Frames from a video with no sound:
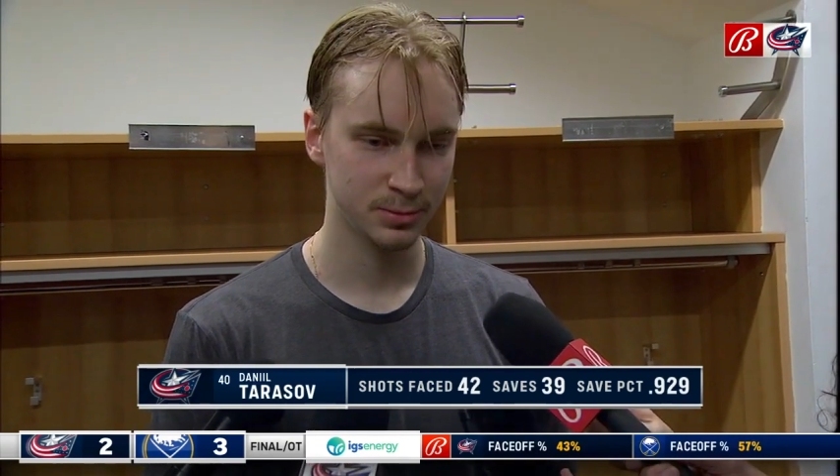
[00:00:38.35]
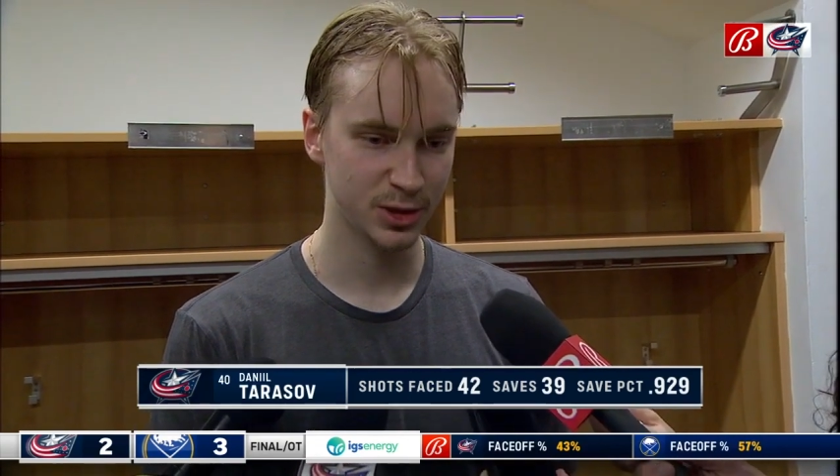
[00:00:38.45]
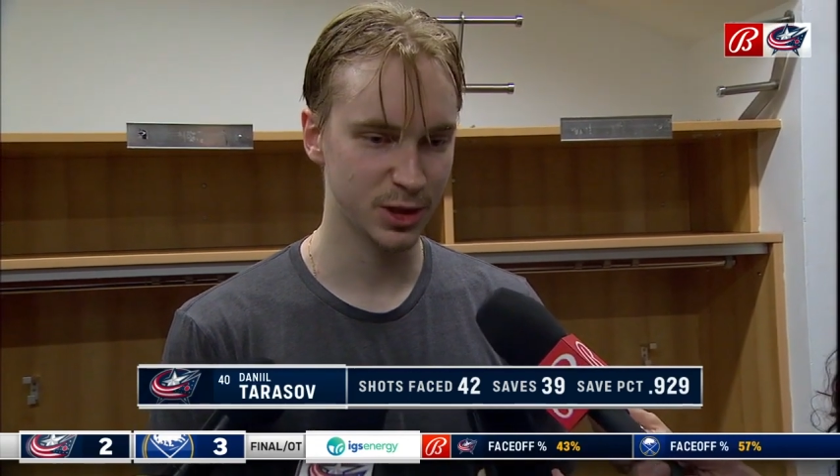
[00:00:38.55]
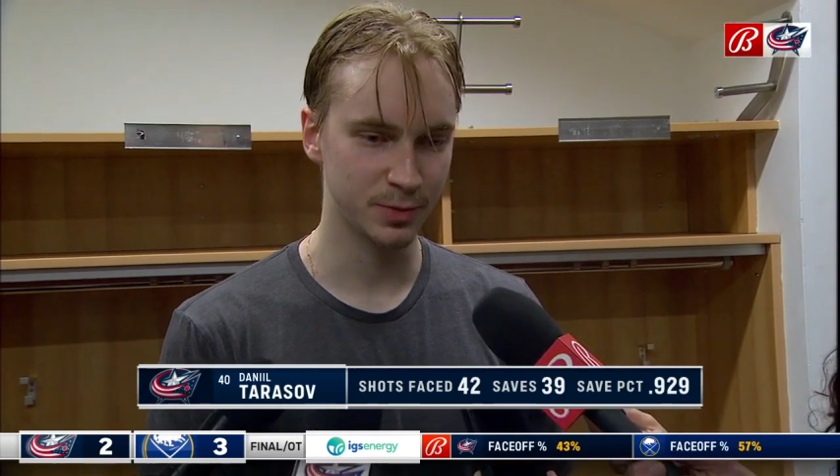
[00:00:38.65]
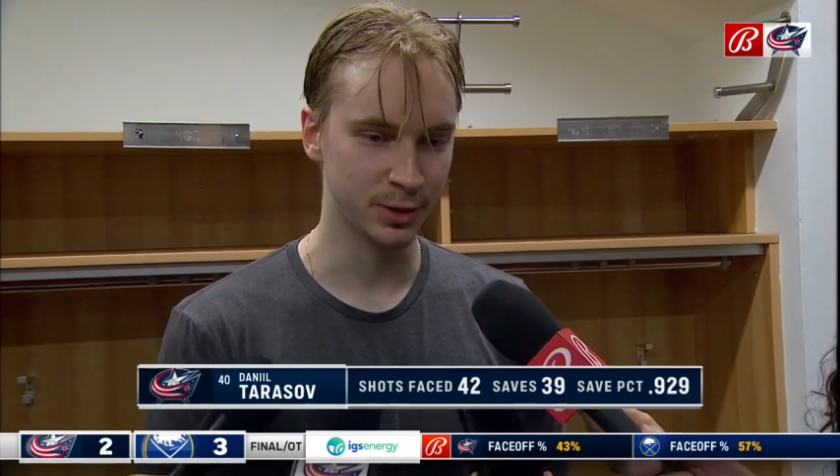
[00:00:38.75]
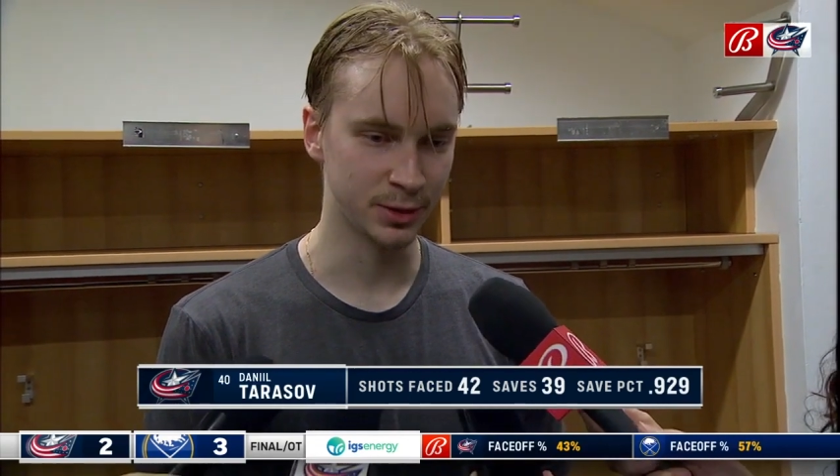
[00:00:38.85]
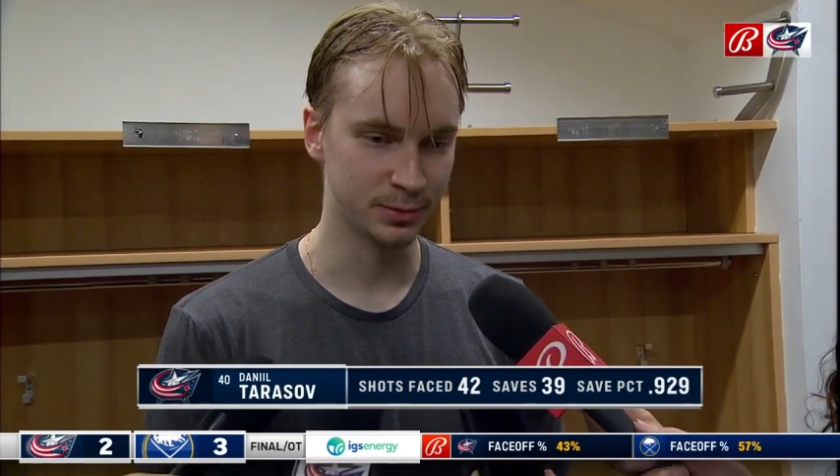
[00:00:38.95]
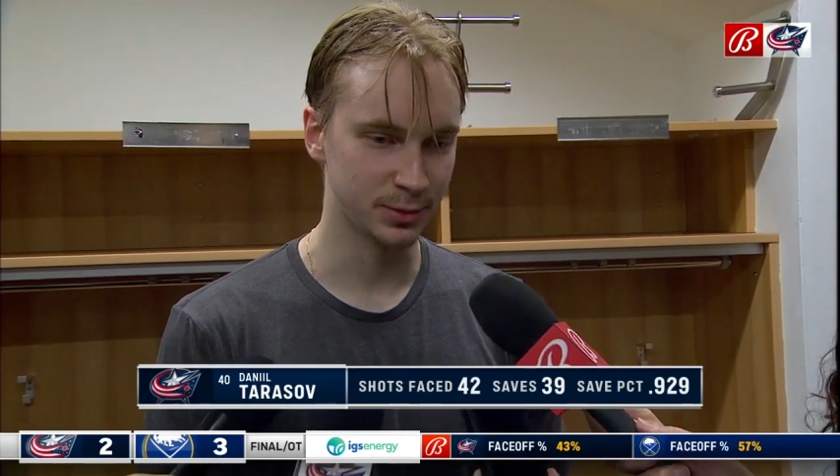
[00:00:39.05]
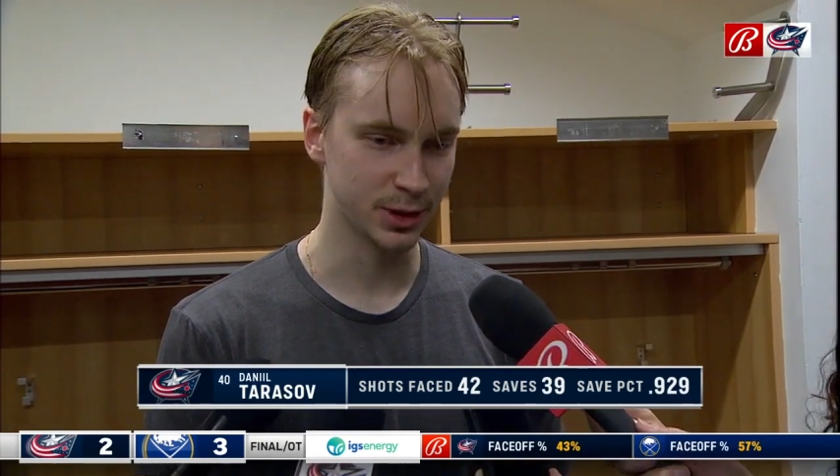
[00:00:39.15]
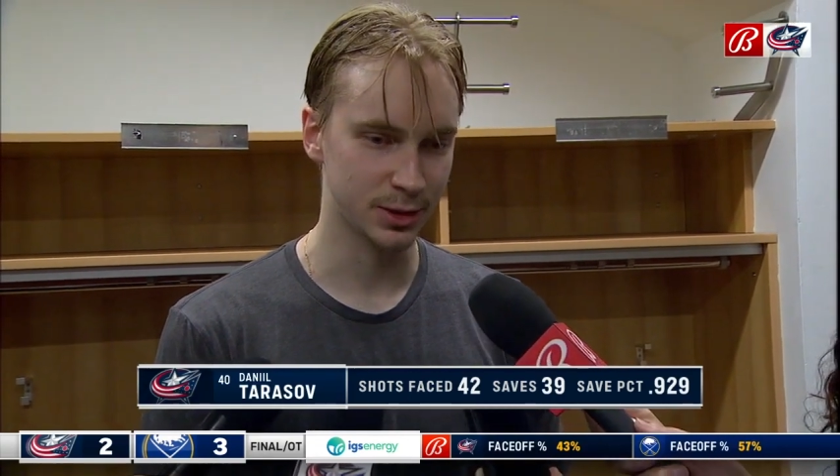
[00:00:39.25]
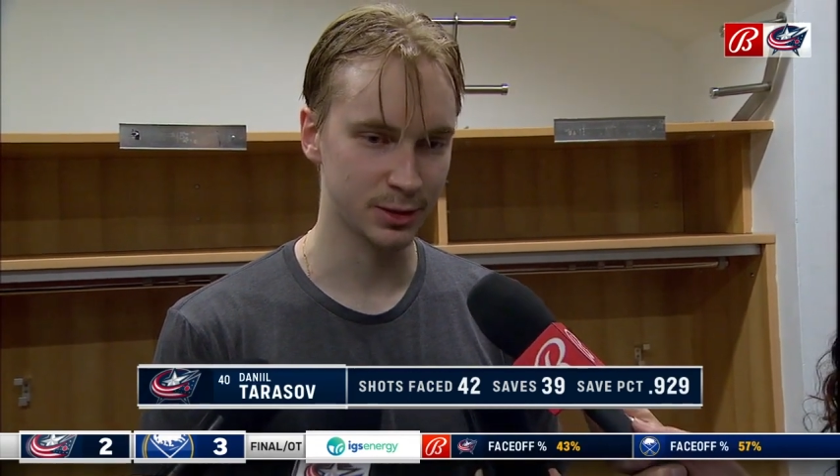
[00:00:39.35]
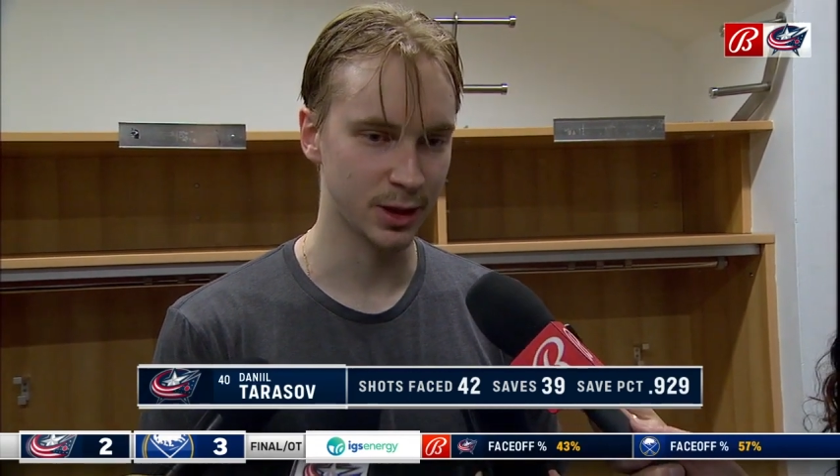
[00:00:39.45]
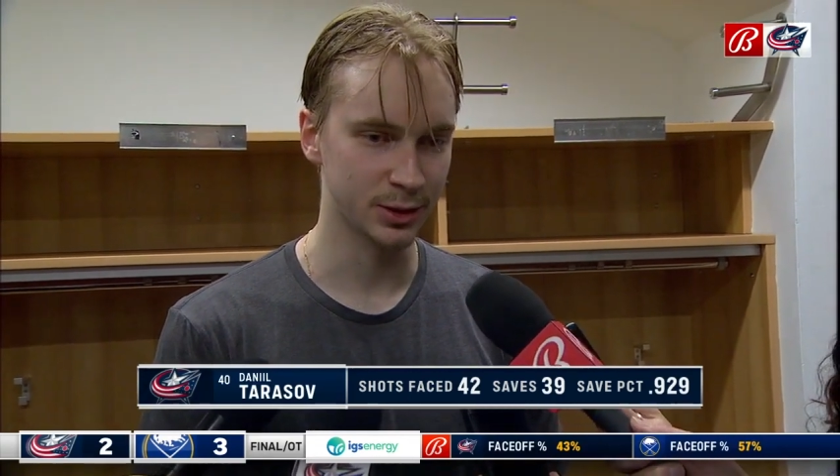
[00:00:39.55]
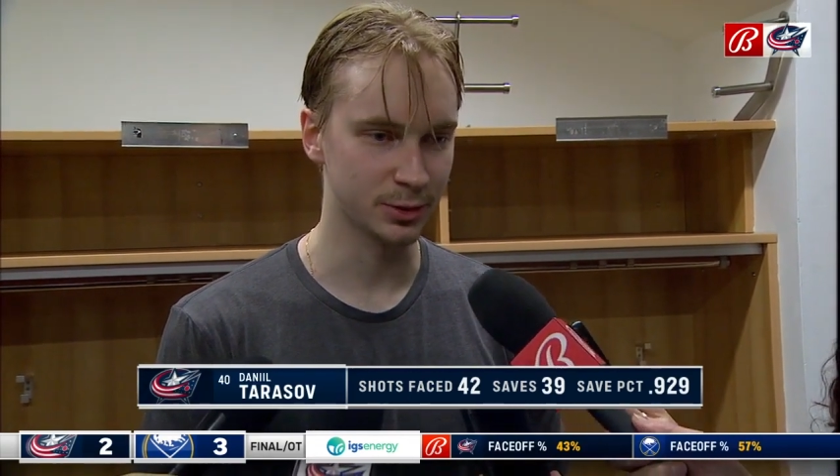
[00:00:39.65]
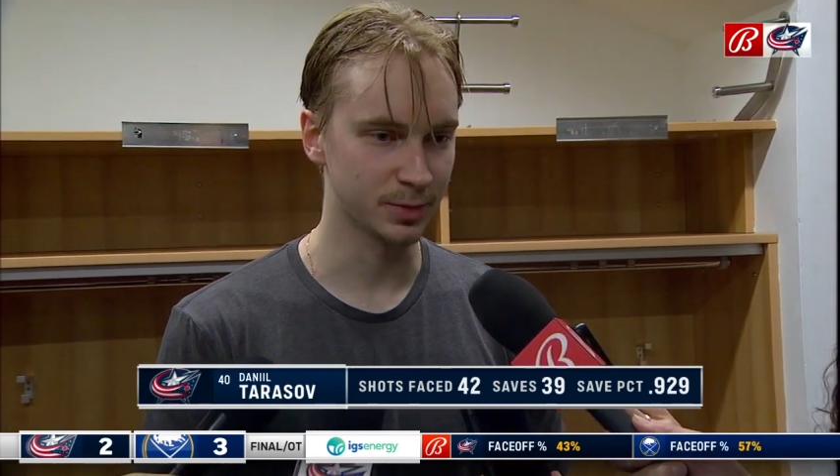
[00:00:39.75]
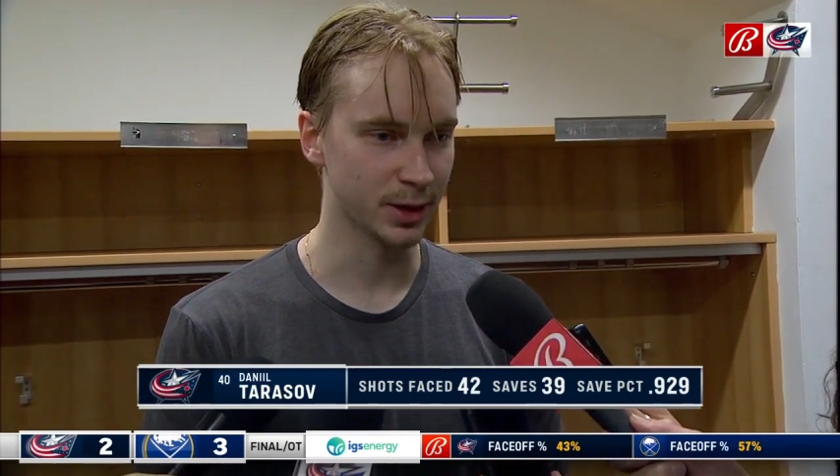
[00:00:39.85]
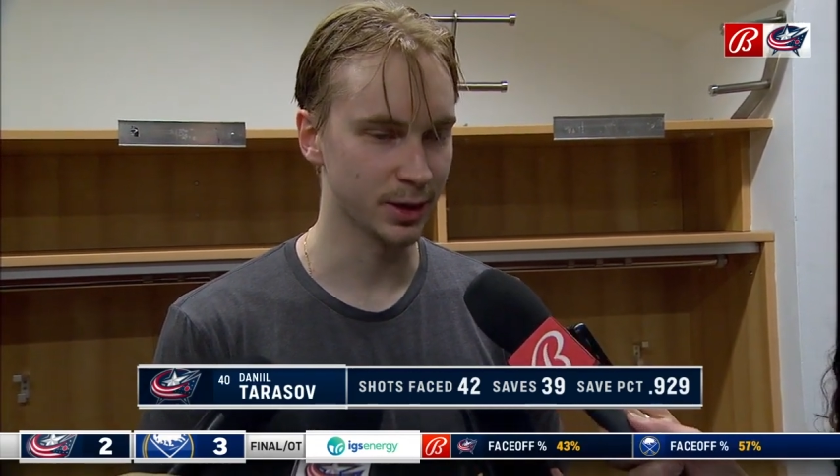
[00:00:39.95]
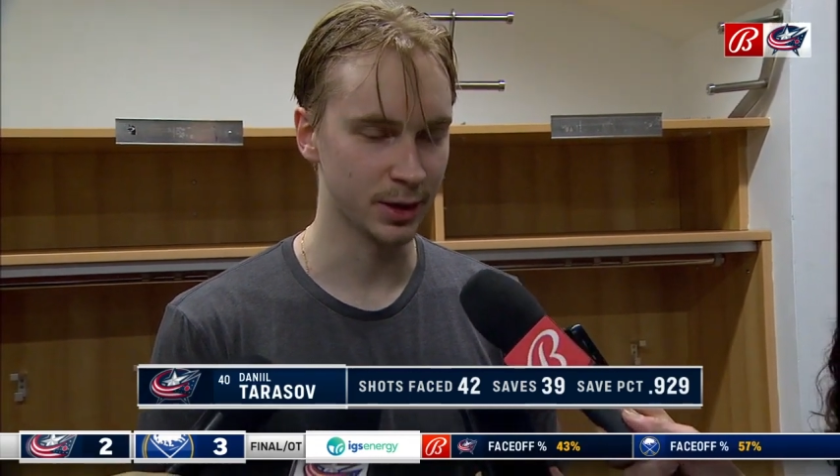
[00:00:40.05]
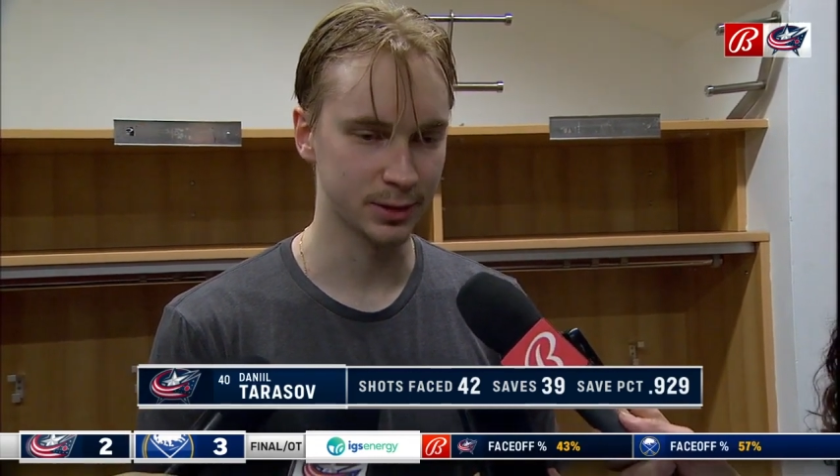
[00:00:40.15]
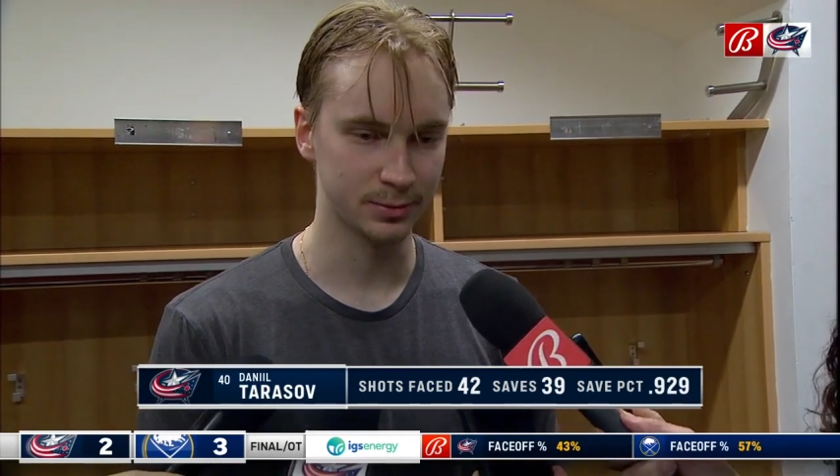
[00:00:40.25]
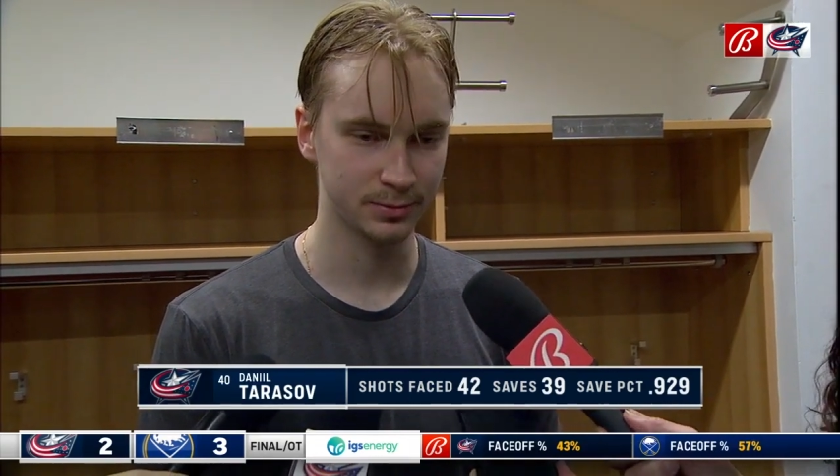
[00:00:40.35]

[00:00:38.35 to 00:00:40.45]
just period just trying to play like